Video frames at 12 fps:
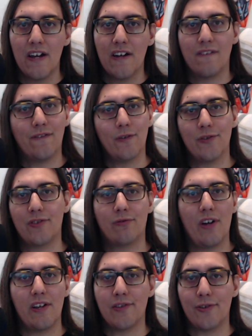First
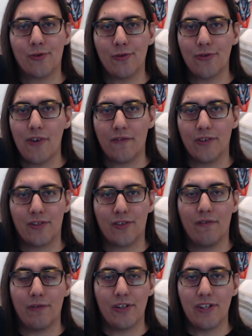race on a short track for
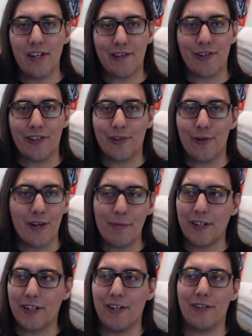the next gen car. I'm
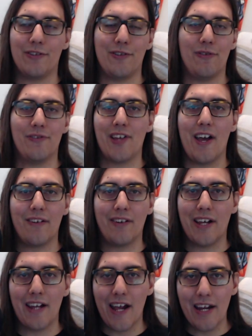not going to use that
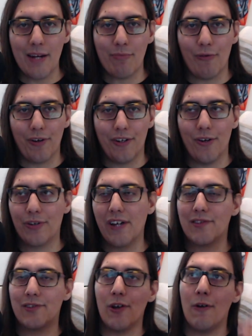at any point.
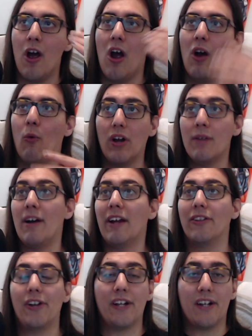Okay, so what am I
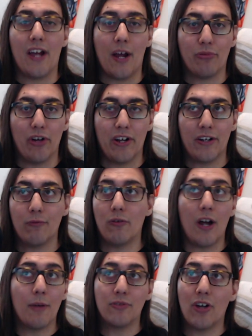looking at, Brandon?
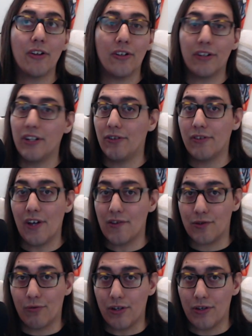Well, I'm not looking at
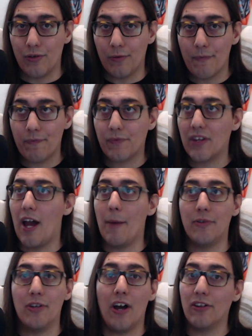2022.
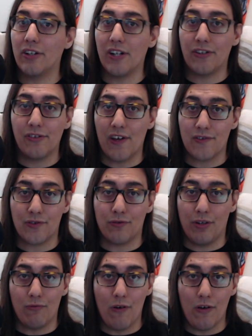I'm not looking at
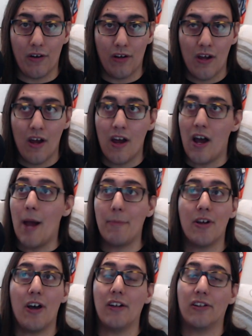2021. I'm
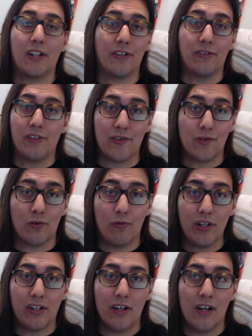not looking at
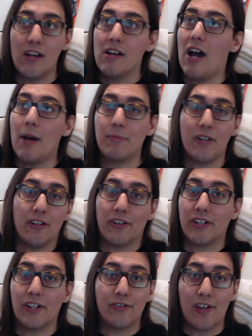2020. I'm not
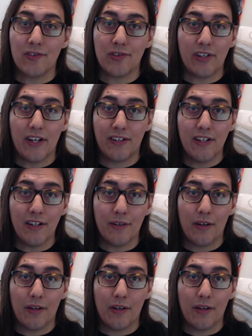looking at 2019.